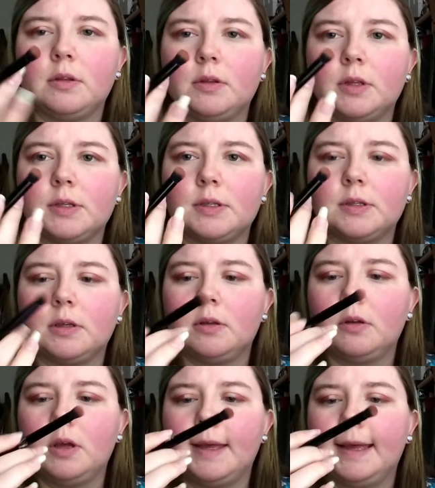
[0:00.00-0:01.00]
this
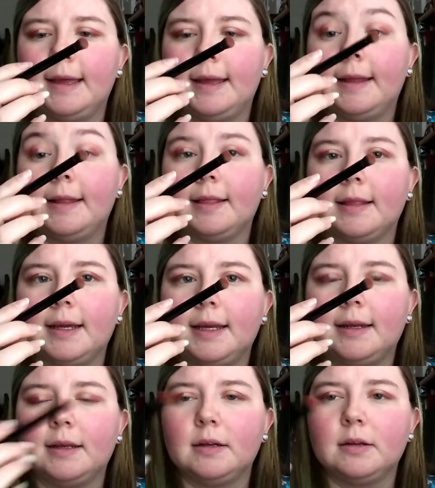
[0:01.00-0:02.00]

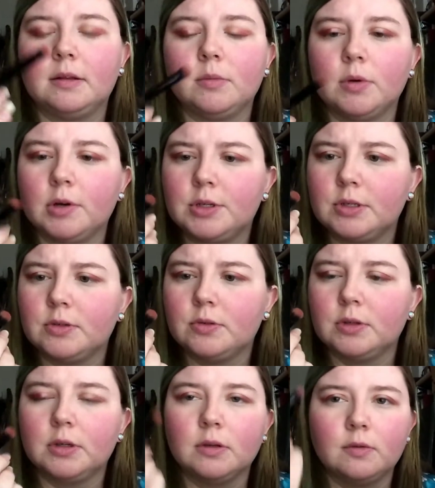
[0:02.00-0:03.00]
light end of the brush is
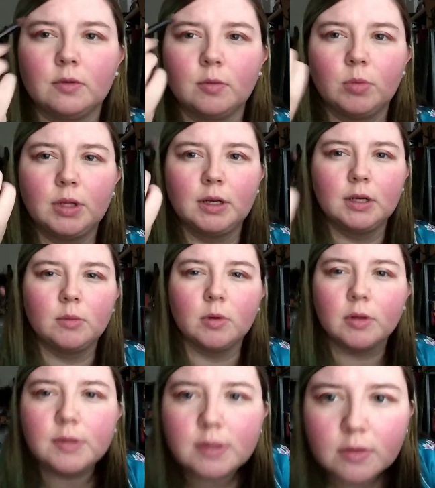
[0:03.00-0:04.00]
really good for blending, but
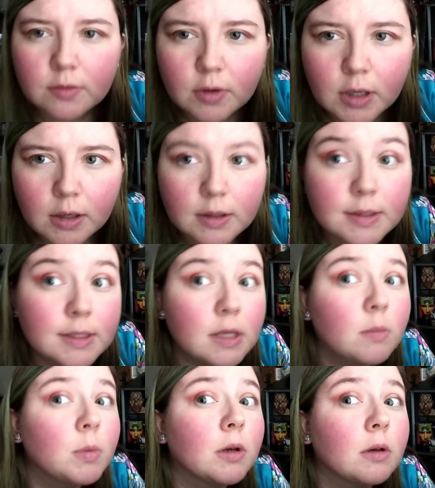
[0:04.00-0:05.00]
also for kind of
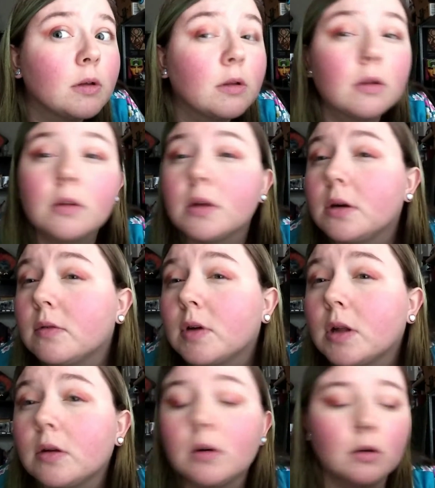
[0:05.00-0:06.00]
stamping a lot of
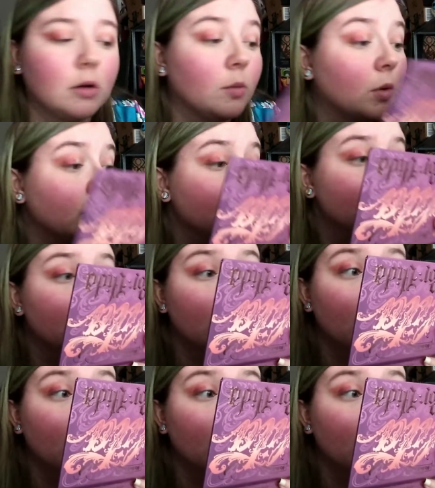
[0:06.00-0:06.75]
color on at once.